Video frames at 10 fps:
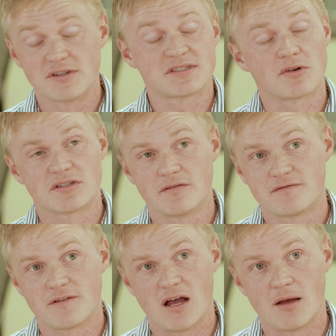those sorts
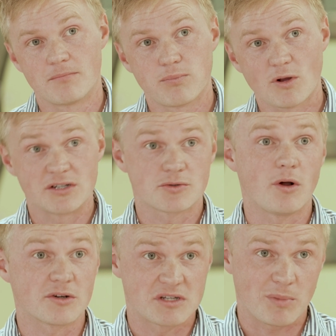of
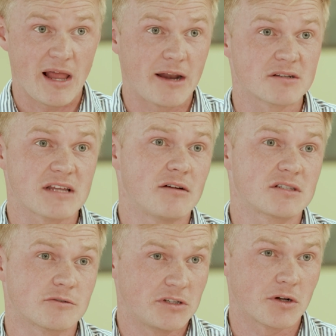controllers and planners
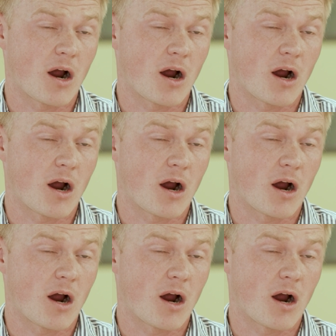out to real